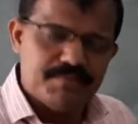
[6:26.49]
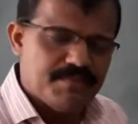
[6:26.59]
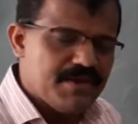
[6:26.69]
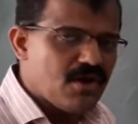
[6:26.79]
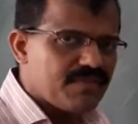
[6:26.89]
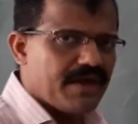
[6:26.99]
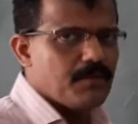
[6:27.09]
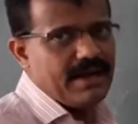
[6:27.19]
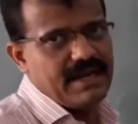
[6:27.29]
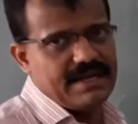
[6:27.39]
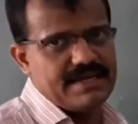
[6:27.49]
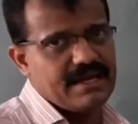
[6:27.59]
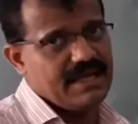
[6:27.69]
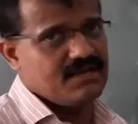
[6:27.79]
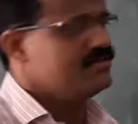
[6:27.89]
below than 1 hectare,
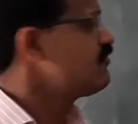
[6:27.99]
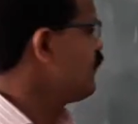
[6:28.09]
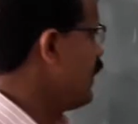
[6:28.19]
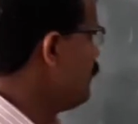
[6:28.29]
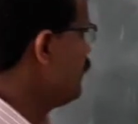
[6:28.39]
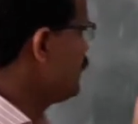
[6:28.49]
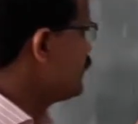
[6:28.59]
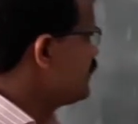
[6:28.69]
like the farmland.